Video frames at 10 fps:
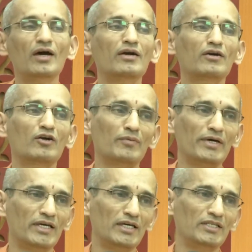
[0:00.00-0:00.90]
And
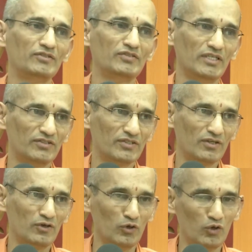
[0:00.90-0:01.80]
Rama again he says,
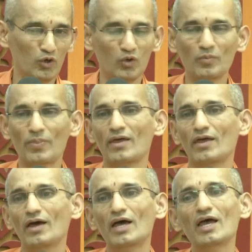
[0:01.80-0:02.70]
no,
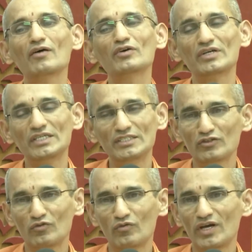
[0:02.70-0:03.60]
I have a
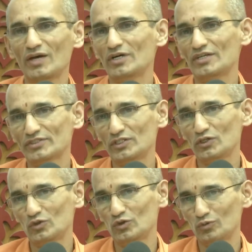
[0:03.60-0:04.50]
reason why I am
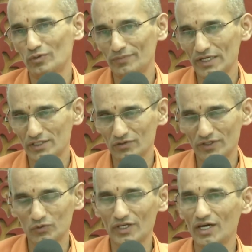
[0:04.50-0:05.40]
asking you to go back to
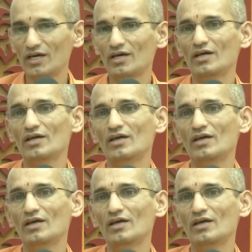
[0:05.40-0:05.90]
Ayodhya.